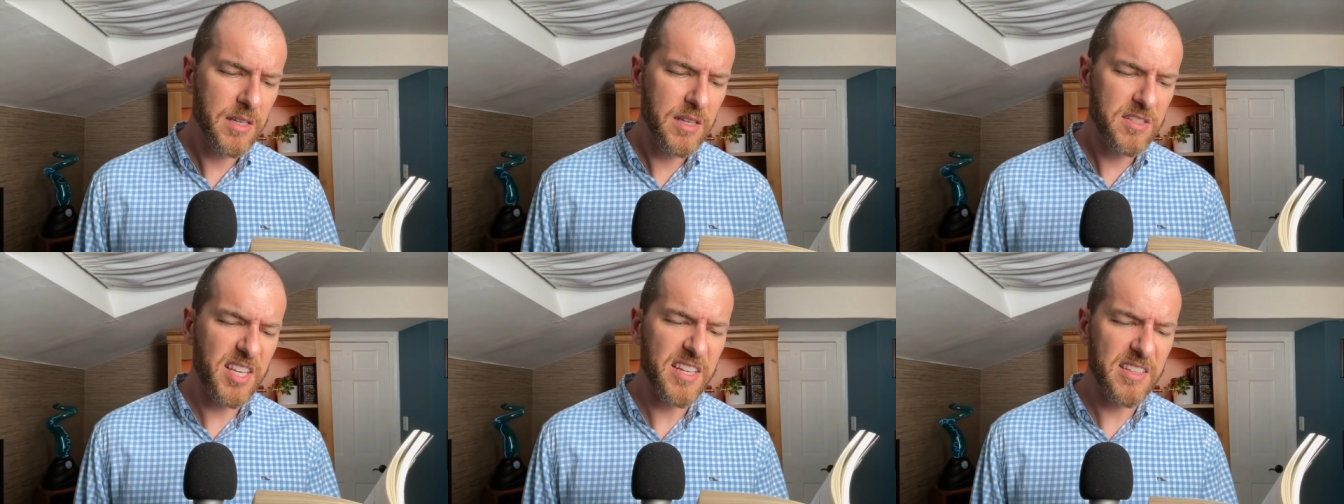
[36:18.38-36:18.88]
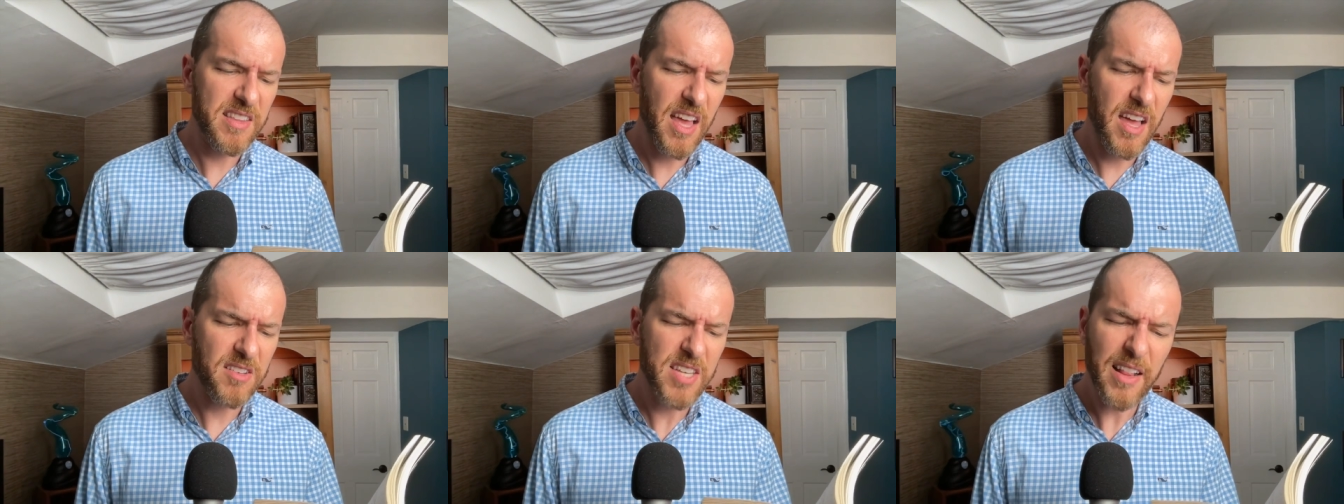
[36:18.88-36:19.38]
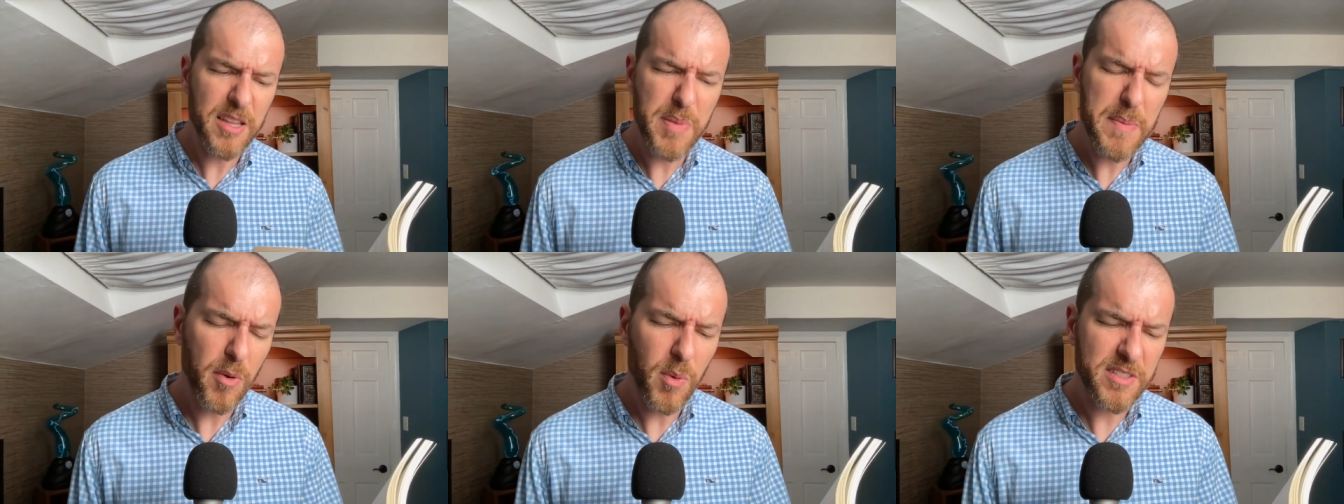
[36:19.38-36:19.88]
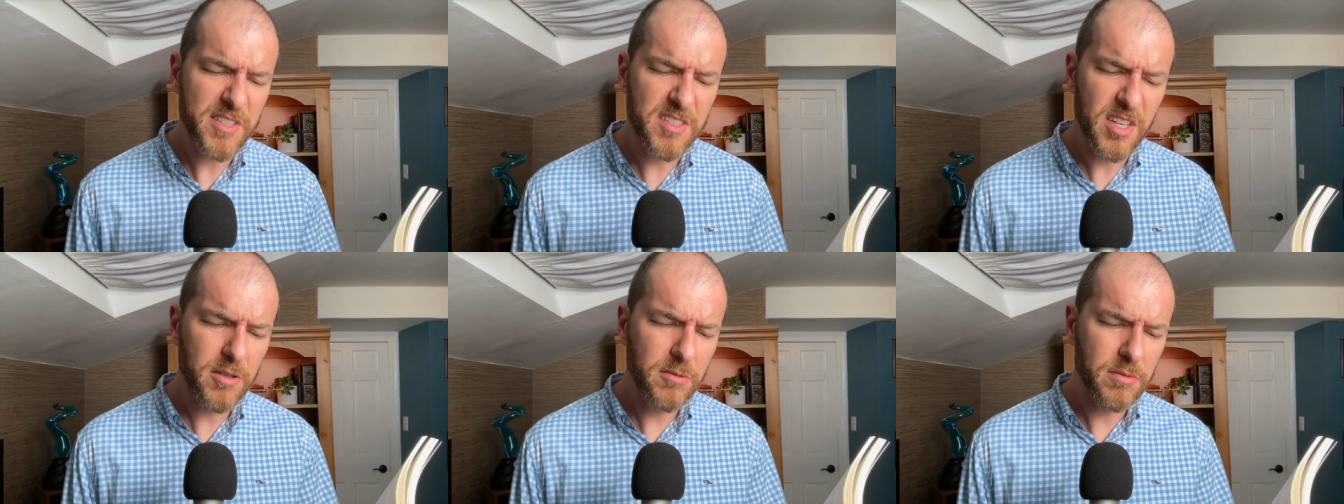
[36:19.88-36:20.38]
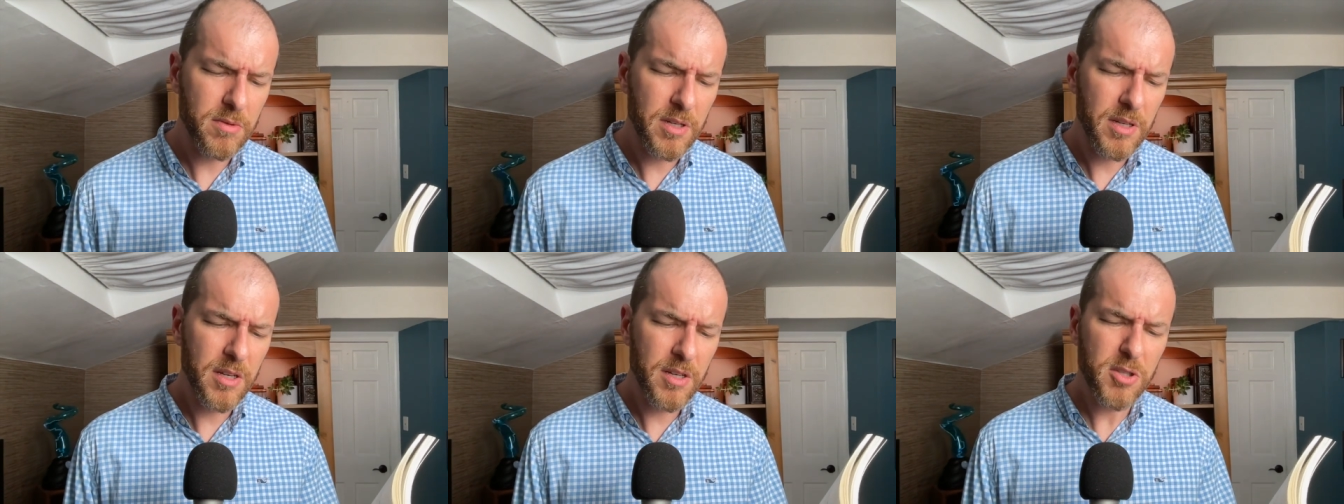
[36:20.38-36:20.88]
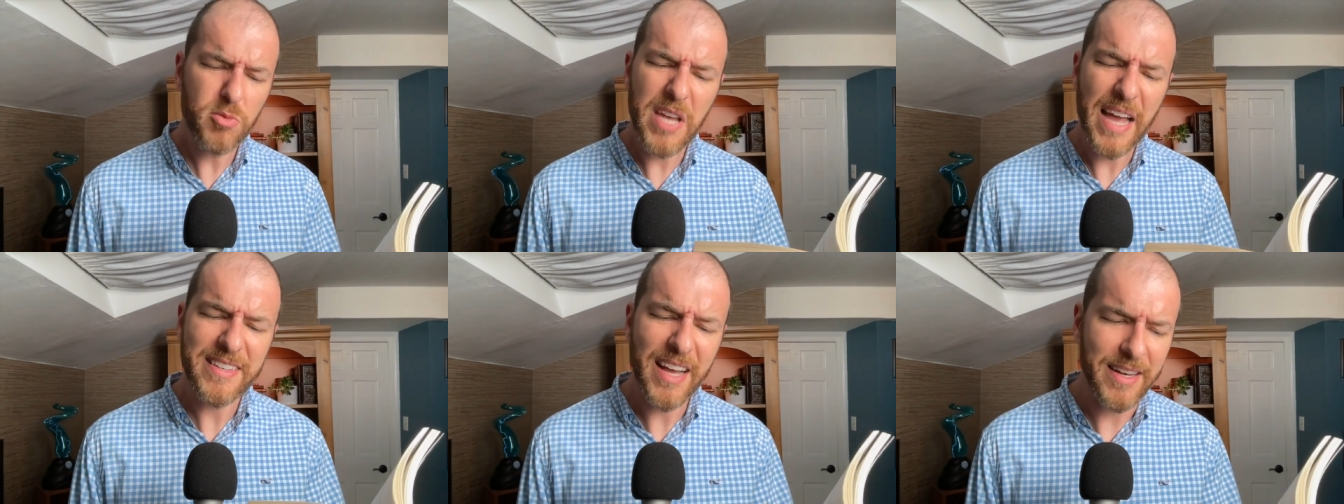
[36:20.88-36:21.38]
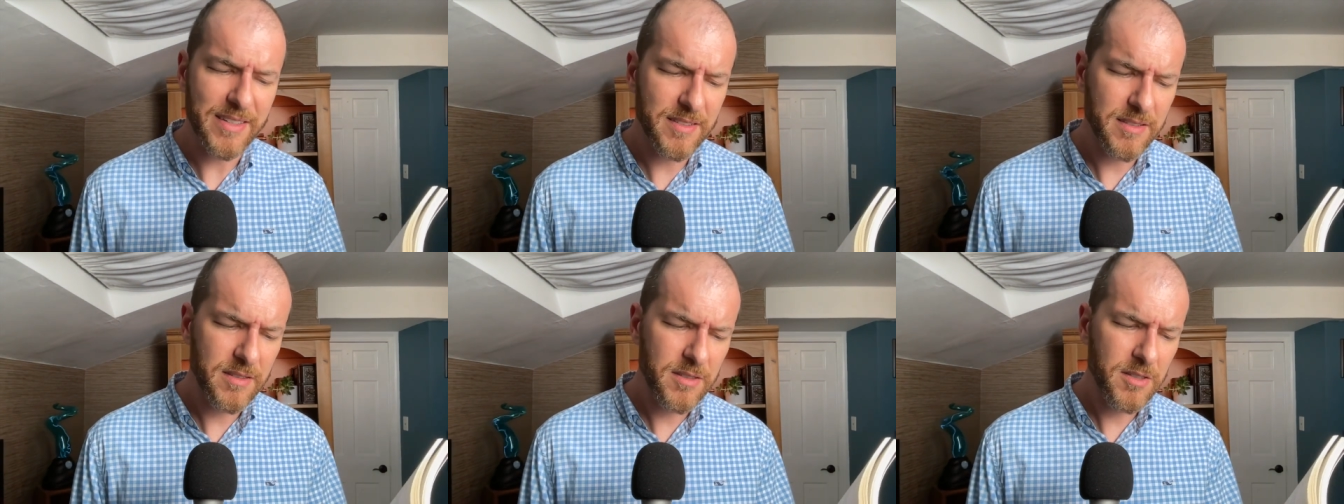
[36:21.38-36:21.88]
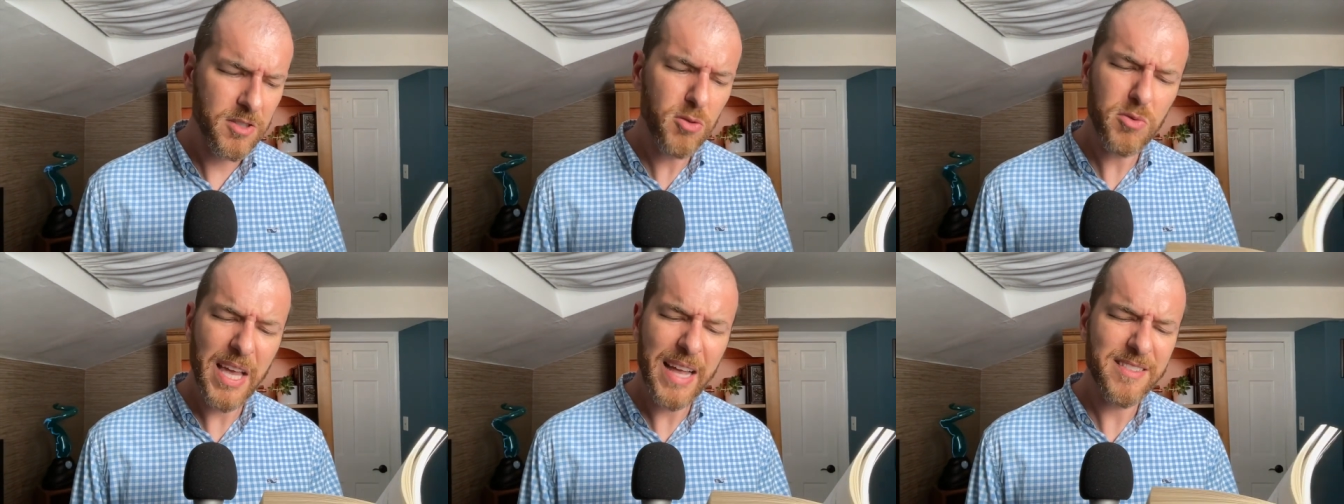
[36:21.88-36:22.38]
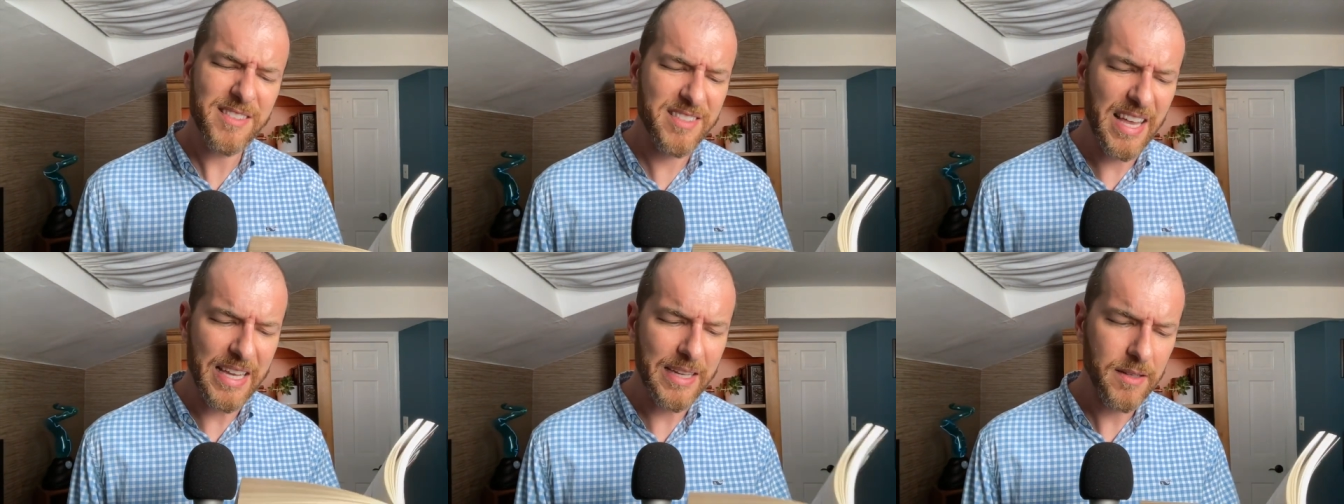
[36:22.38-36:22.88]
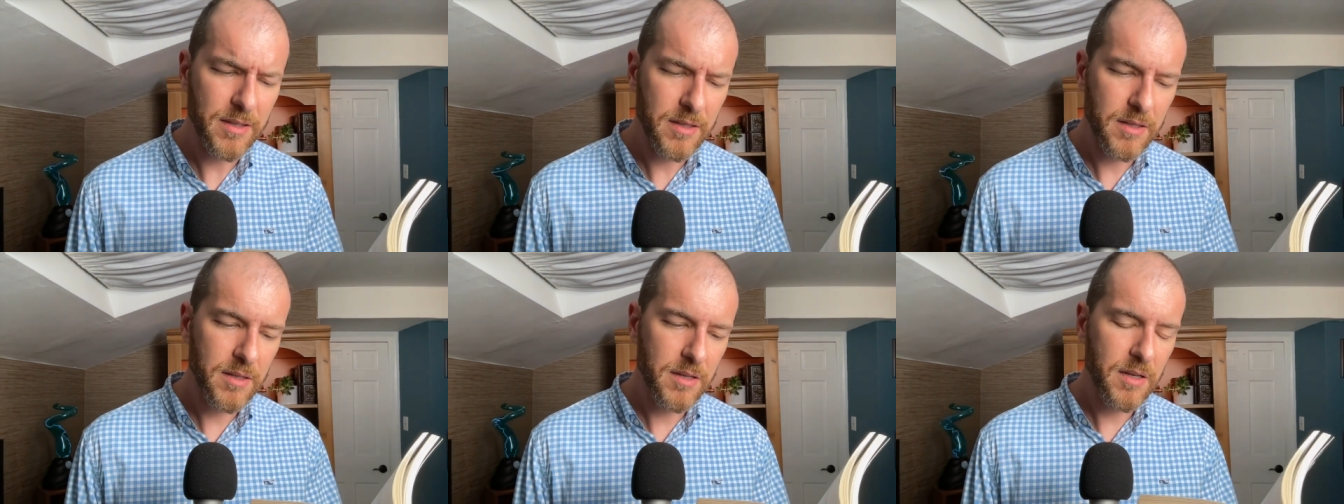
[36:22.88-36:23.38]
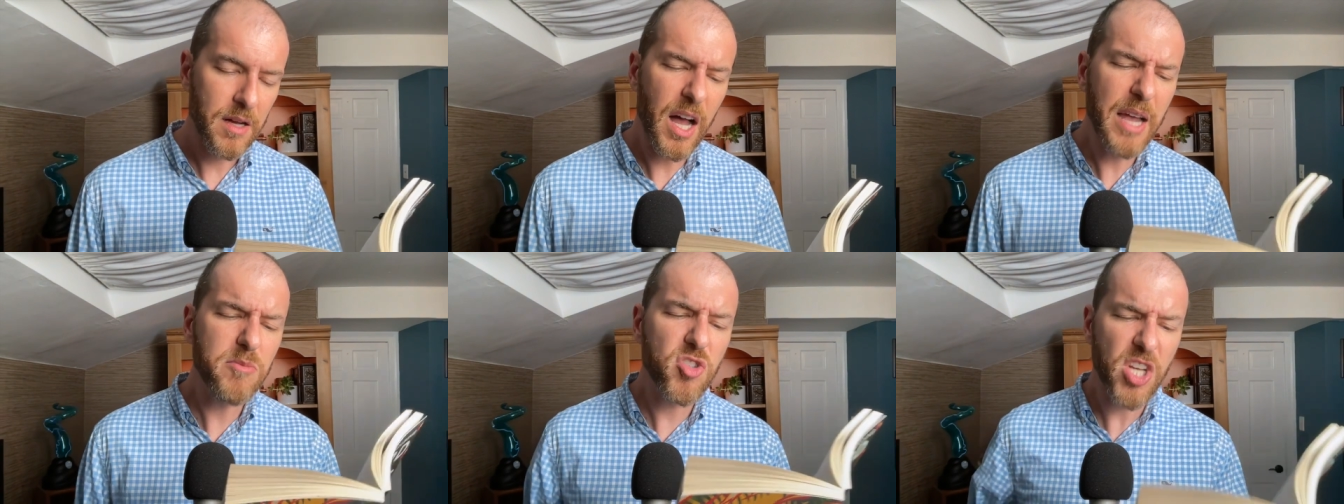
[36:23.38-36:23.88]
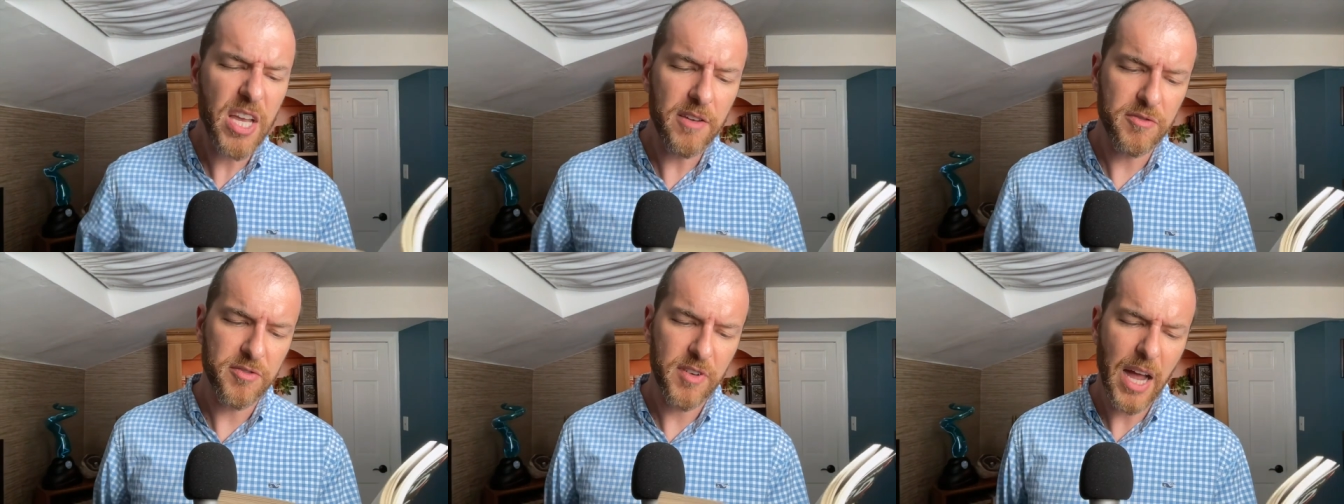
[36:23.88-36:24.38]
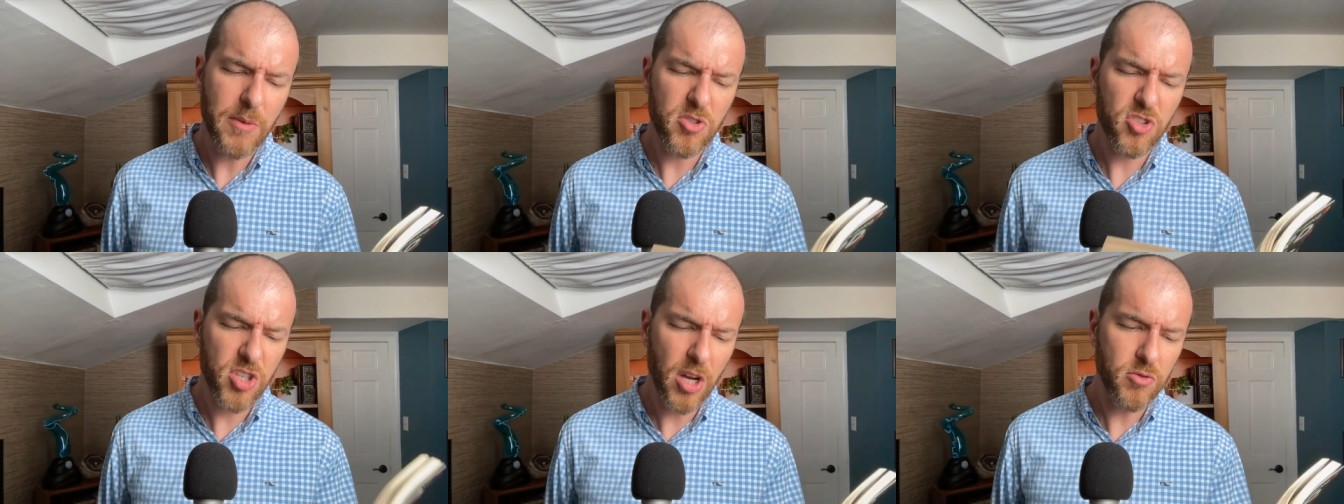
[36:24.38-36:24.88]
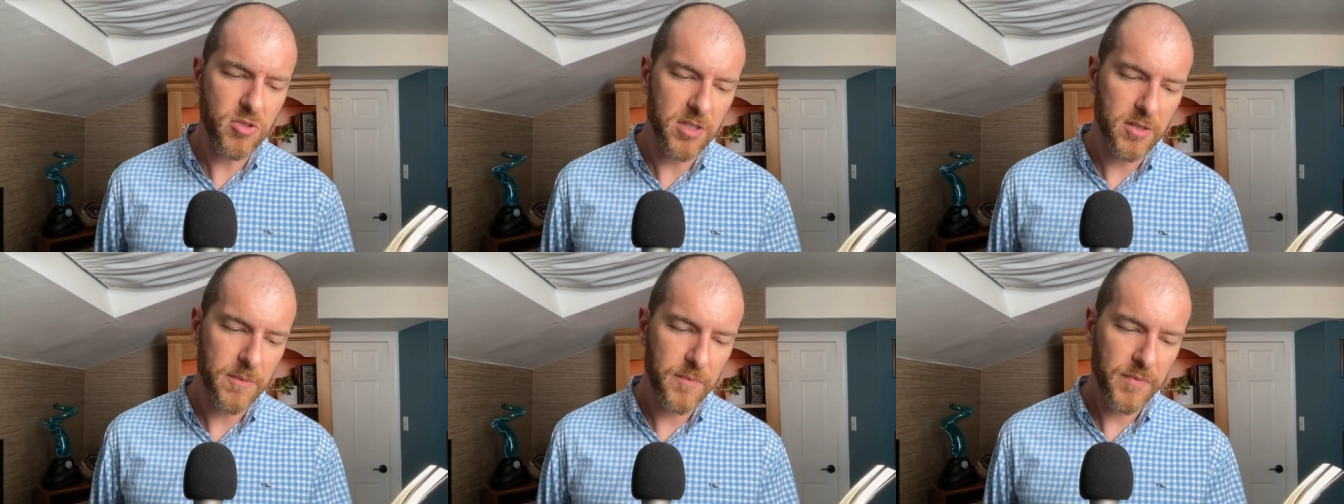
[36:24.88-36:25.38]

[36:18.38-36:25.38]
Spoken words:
Sitting there telling people what to do? You can't hunt. You can't sing. I'm chief. I was chosen.